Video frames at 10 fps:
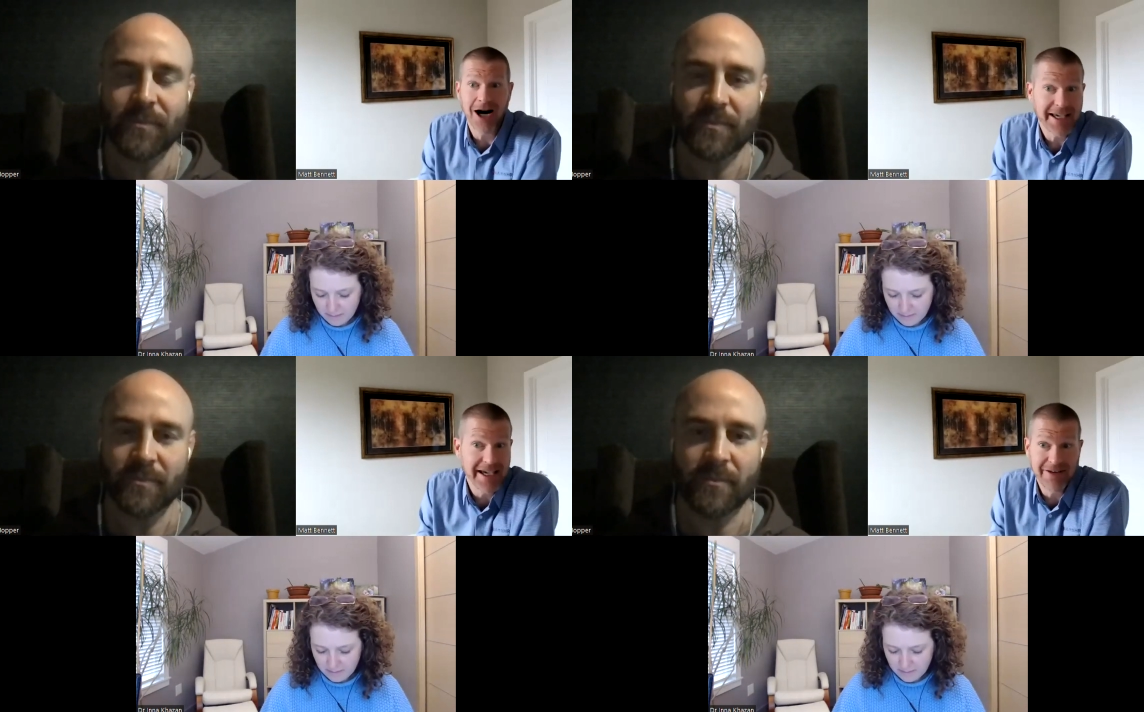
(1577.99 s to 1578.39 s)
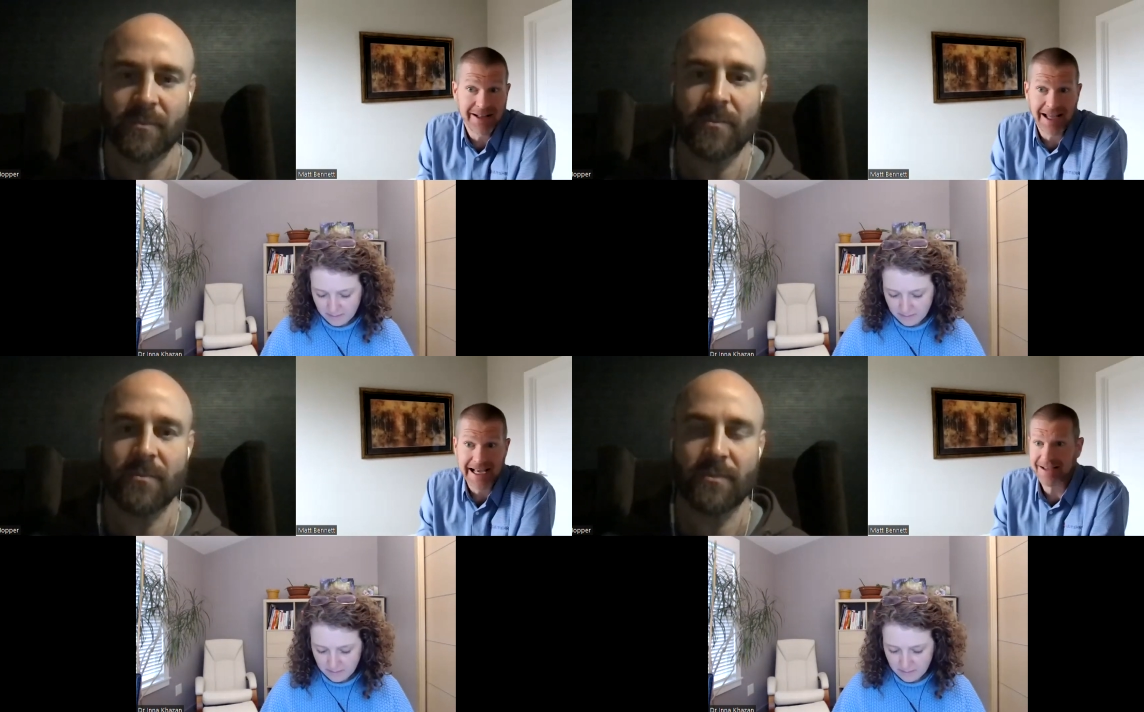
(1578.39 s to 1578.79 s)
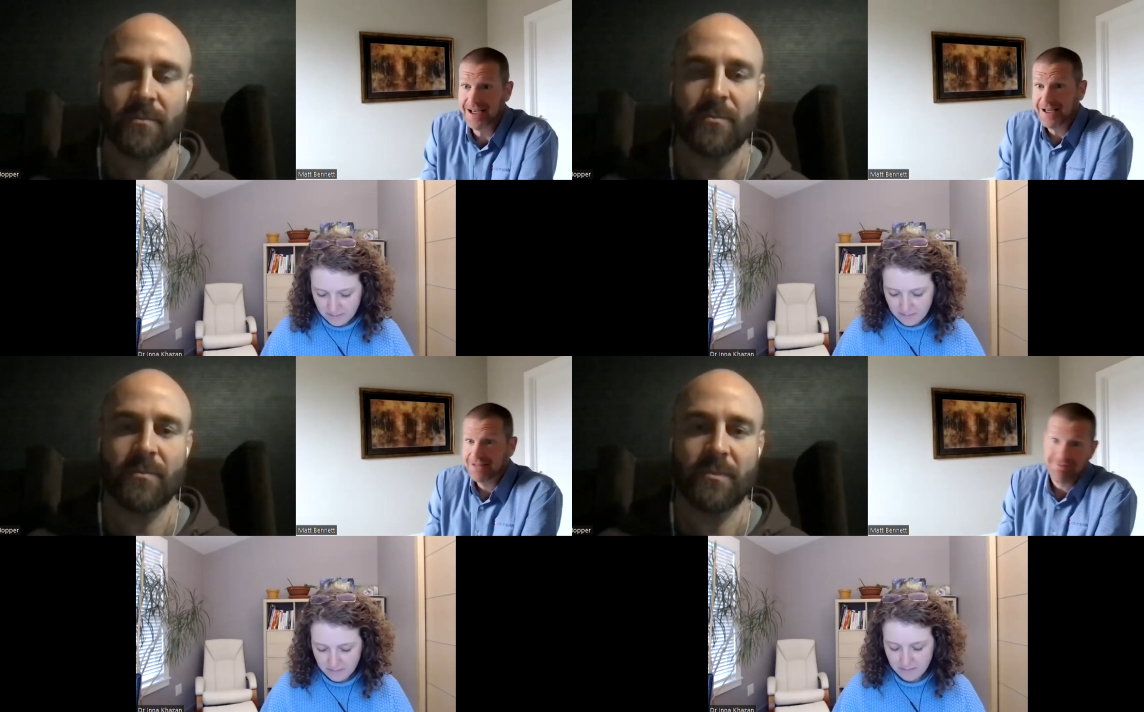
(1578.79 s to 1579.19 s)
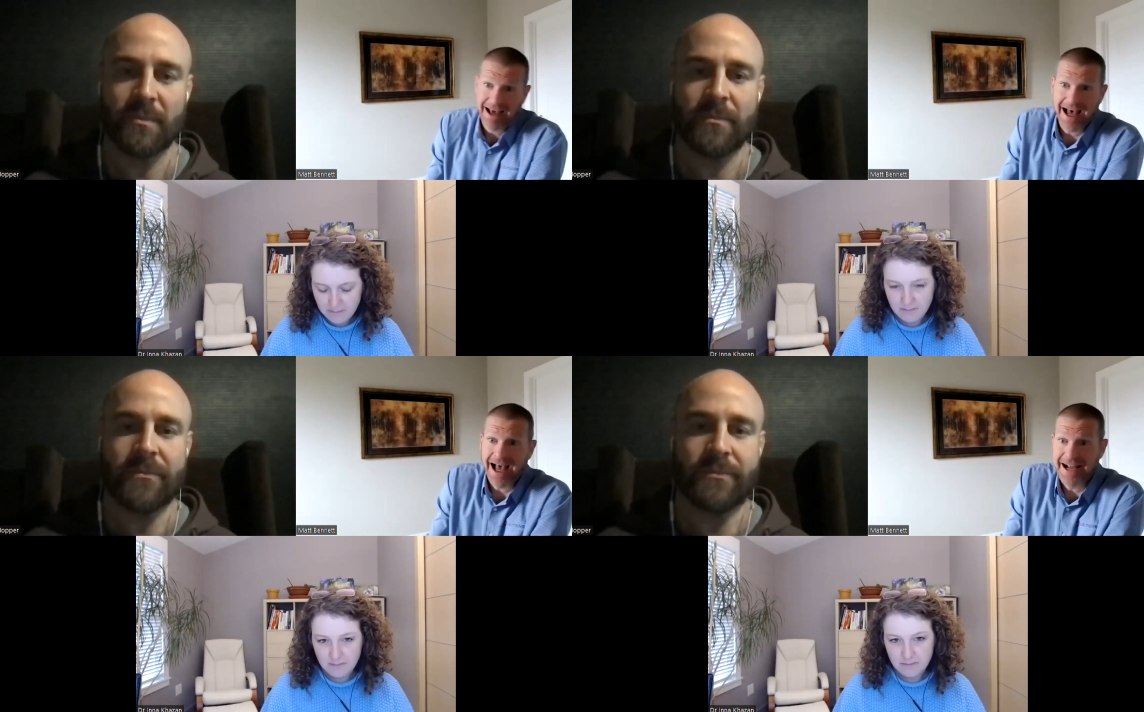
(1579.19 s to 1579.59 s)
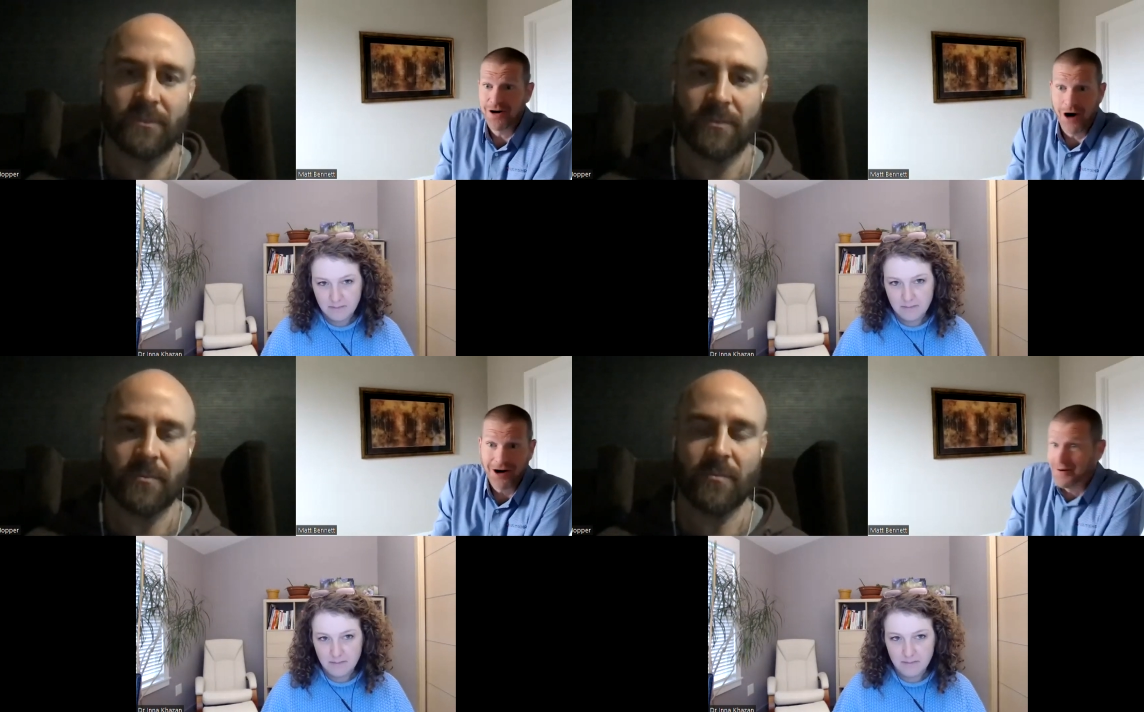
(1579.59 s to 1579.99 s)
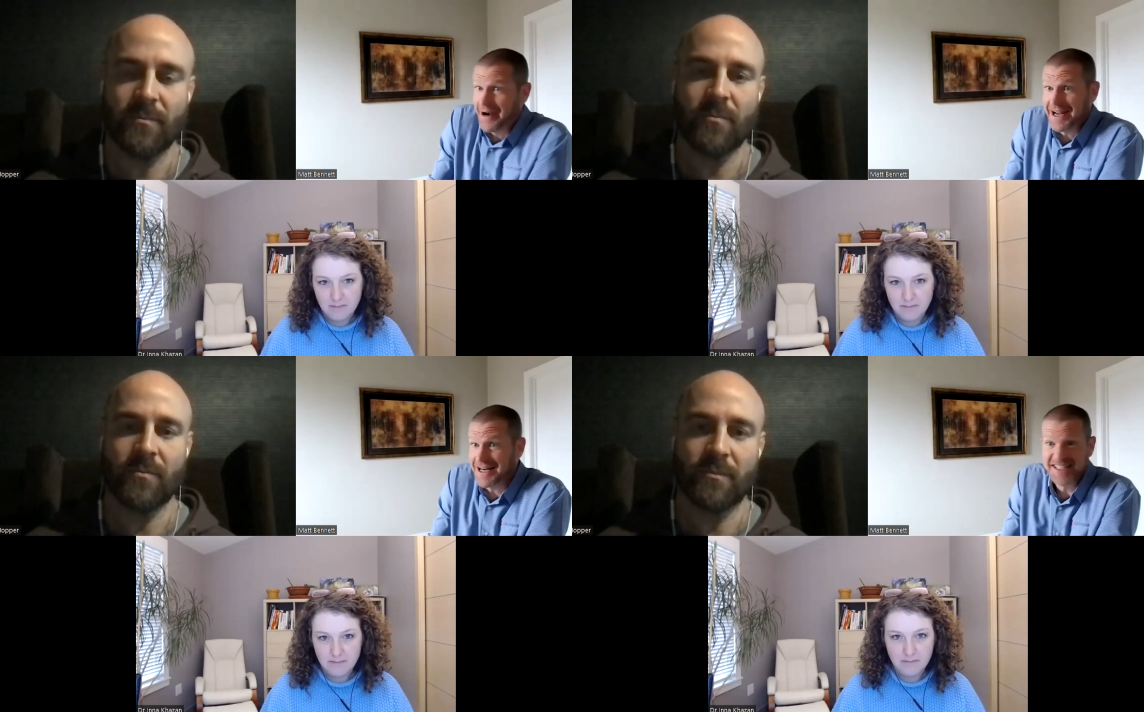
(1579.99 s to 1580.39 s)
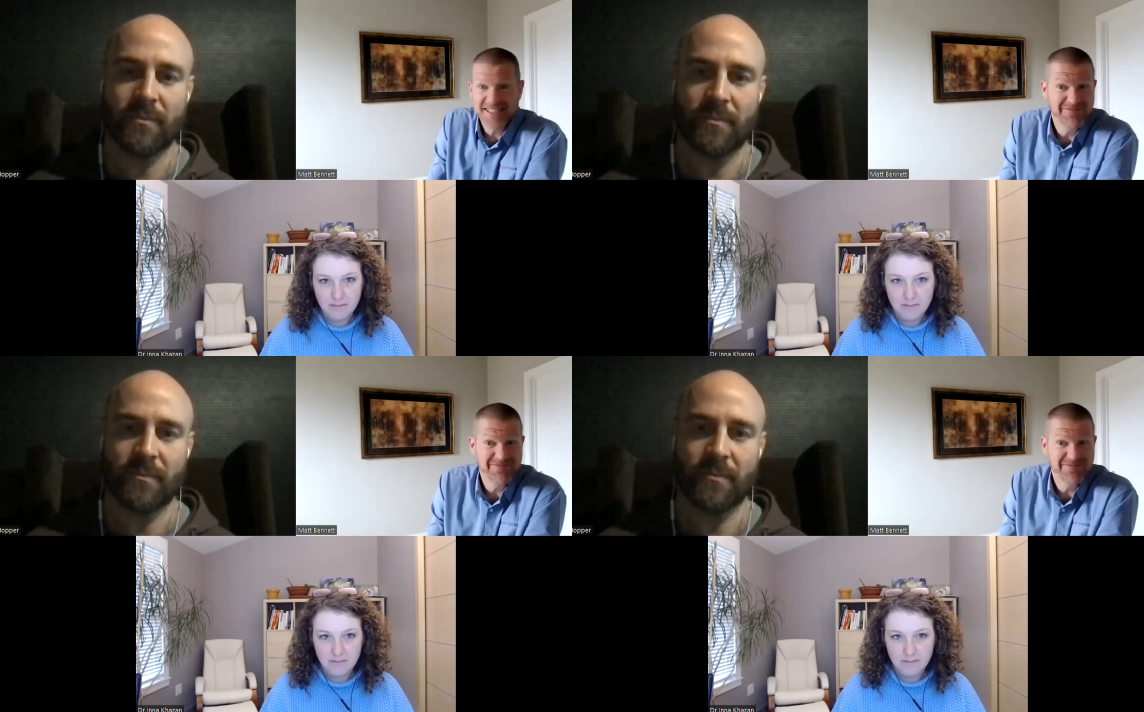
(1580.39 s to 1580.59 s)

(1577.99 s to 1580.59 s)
Speaker 1: talk, even like, I know our rate,